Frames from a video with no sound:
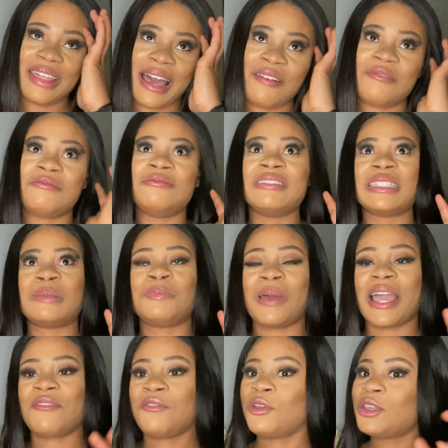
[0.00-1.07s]

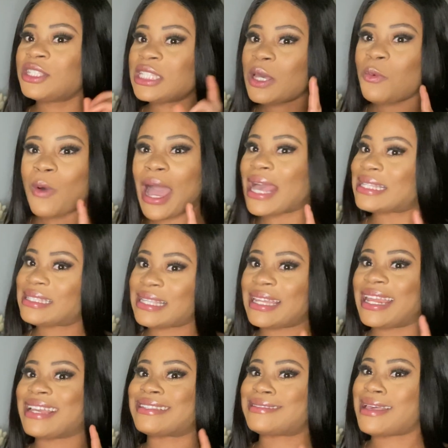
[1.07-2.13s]
respectful. You see why I said
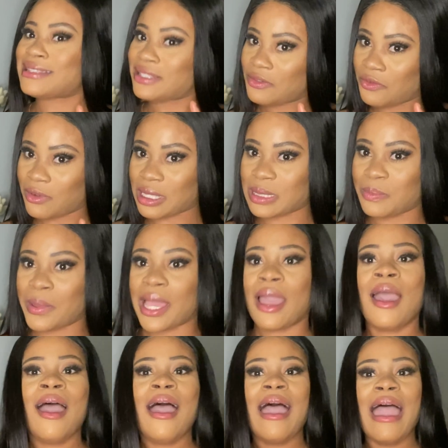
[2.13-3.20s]
excessive respect?
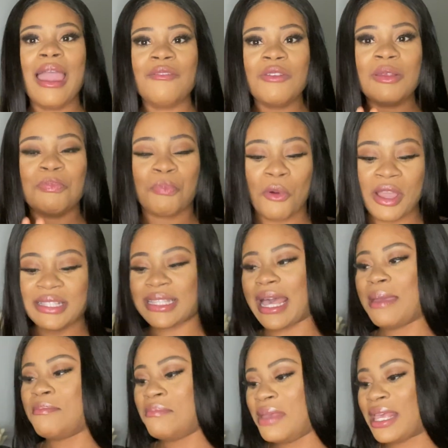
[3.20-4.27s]
Every point I
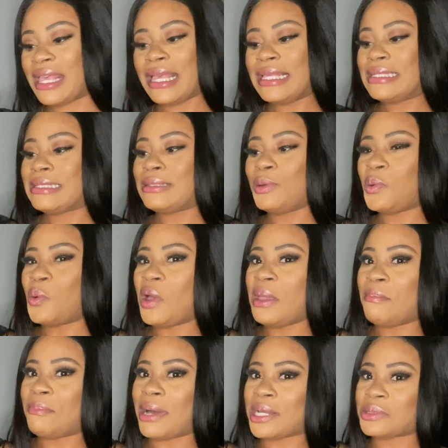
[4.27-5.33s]
make is still
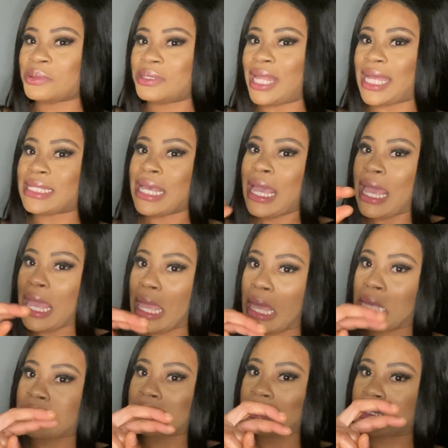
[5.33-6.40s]
going back to that
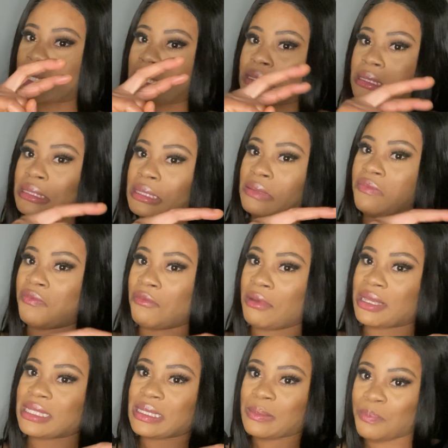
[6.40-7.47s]
excessive
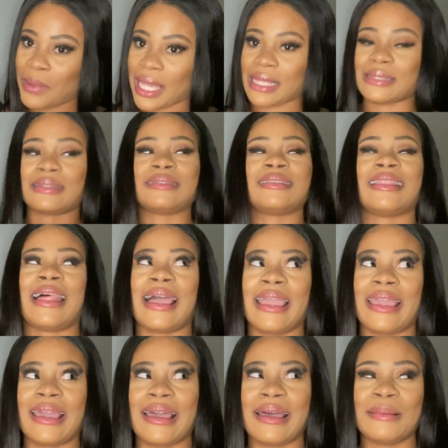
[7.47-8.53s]
respect.
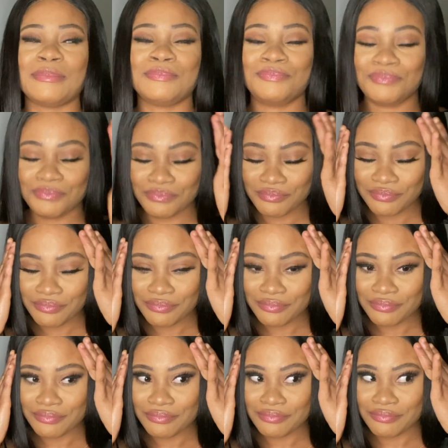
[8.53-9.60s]
Like,
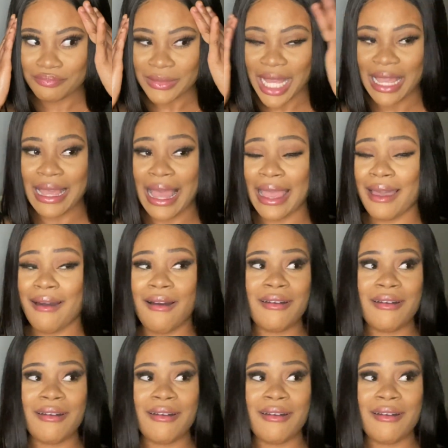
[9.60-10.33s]
I can't.